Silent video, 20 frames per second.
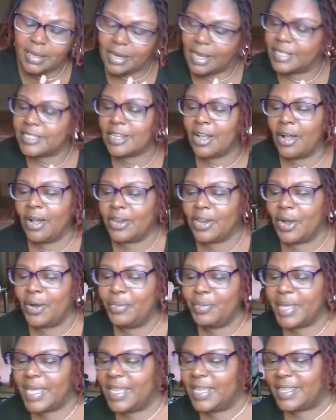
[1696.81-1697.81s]
That's all
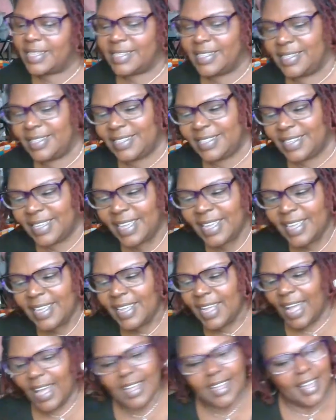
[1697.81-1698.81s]
on me.
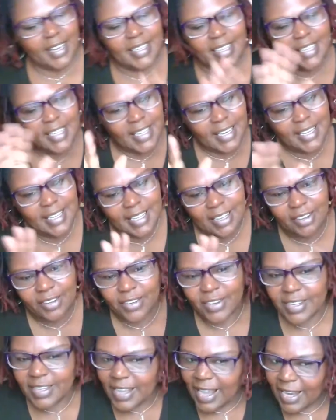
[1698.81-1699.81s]
I got to get it
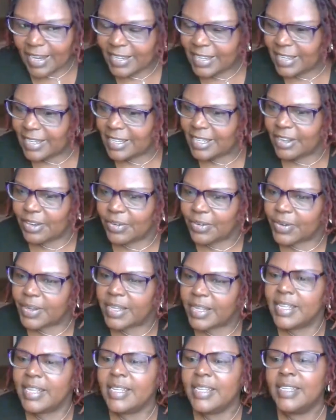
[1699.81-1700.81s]
going. Got to get it
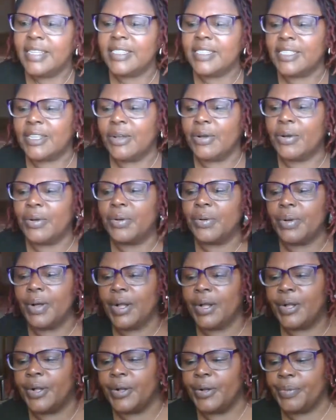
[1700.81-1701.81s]
going. So,
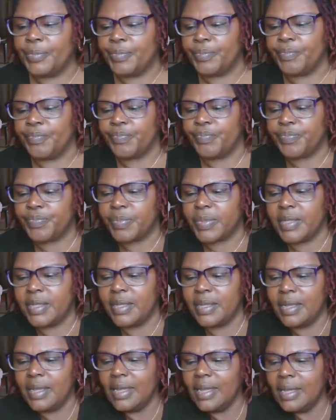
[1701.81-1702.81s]
um
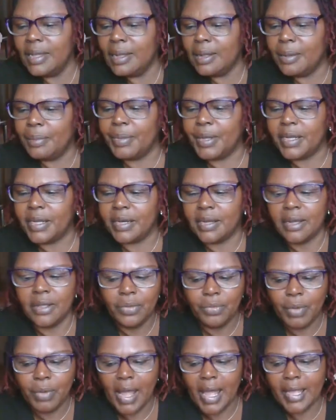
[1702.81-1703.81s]
yeah, but
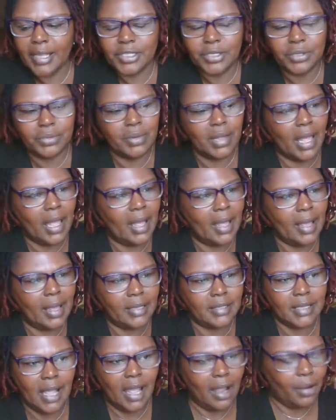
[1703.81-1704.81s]
otherwise, you
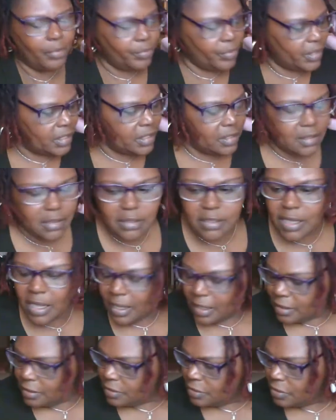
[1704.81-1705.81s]
guys, I really,
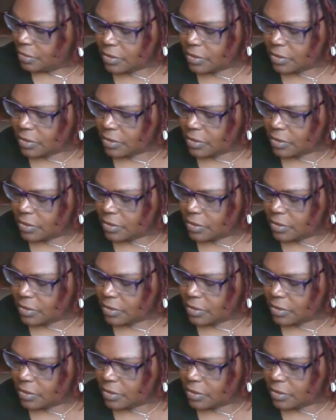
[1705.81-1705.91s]
yeah.